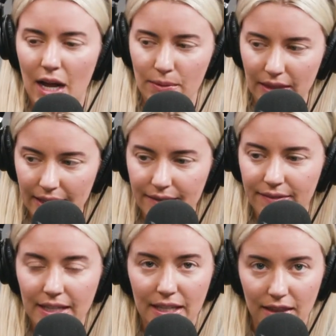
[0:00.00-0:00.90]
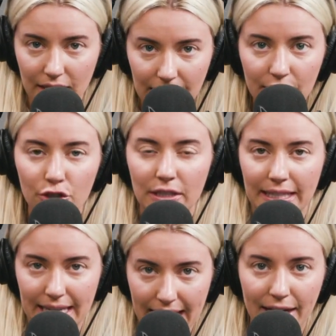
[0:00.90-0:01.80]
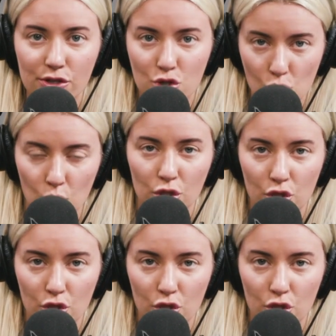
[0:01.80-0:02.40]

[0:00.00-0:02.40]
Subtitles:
I would live literally next door